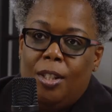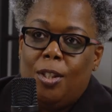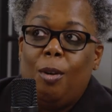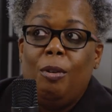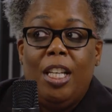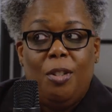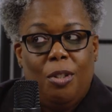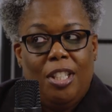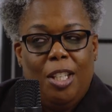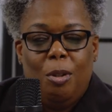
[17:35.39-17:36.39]
So
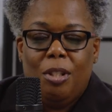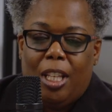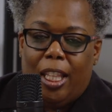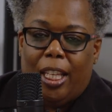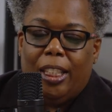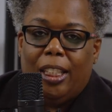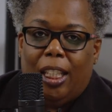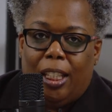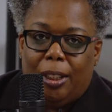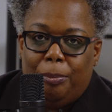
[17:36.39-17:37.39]
interesting you say that.
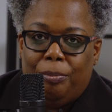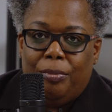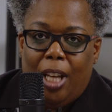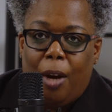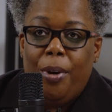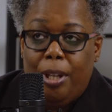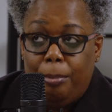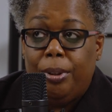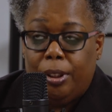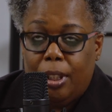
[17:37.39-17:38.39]
I read a
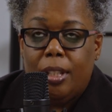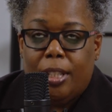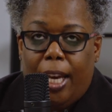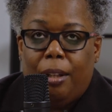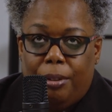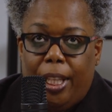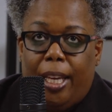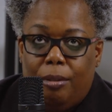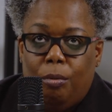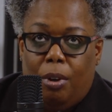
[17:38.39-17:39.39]
book entitled
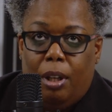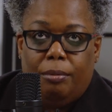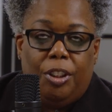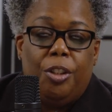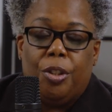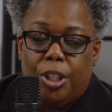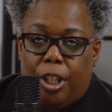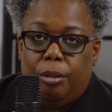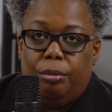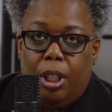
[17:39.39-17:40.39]
that years
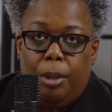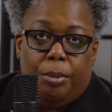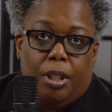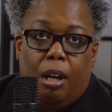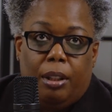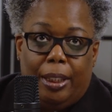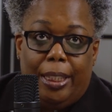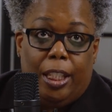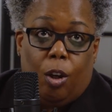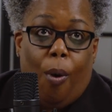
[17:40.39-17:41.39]
ago, and it was called
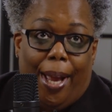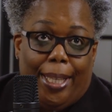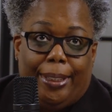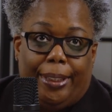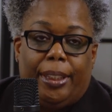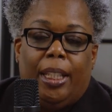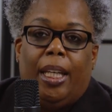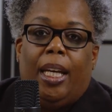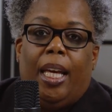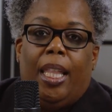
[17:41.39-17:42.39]
Leading Quietly.
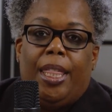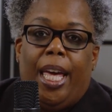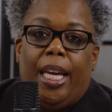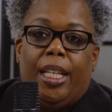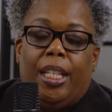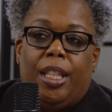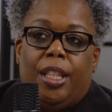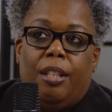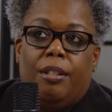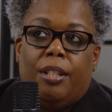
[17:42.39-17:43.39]
That
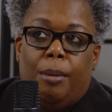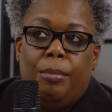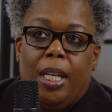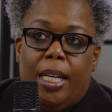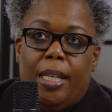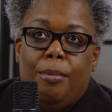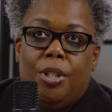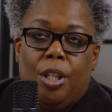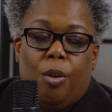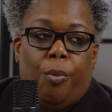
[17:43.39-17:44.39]
sometimes
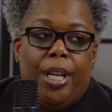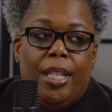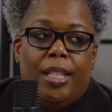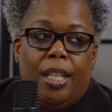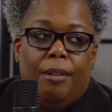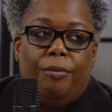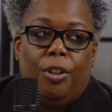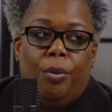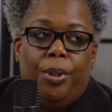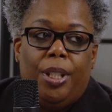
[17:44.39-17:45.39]
the greatest
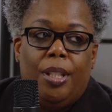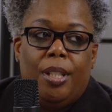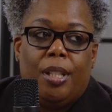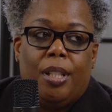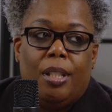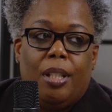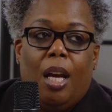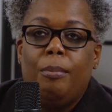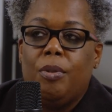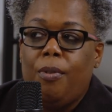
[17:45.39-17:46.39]
influence
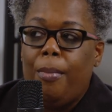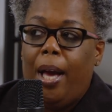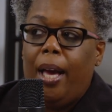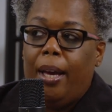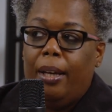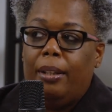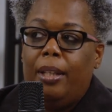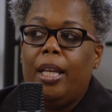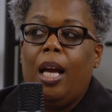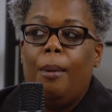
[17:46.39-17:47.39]
comes from behind.
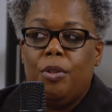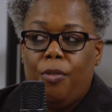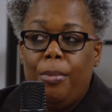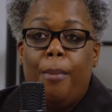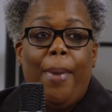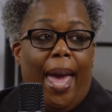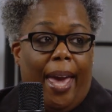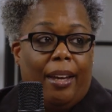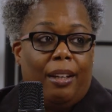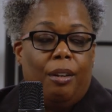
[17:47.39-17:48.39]
It comes from the
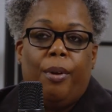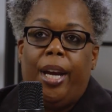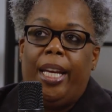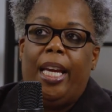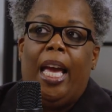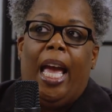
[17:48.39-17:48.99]
back, right?